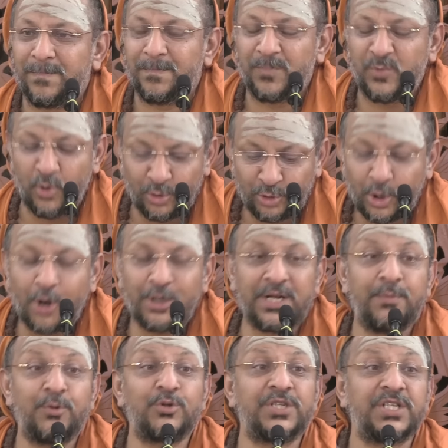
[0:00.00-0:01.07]
No thought
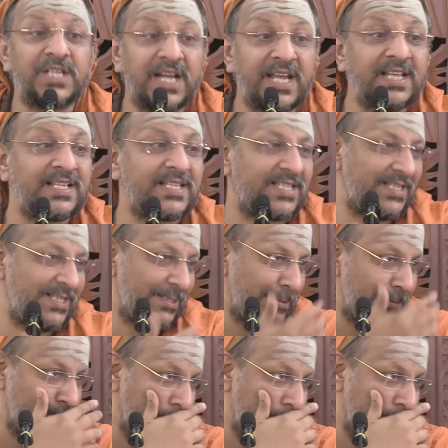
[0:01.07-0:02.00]
about shreyas.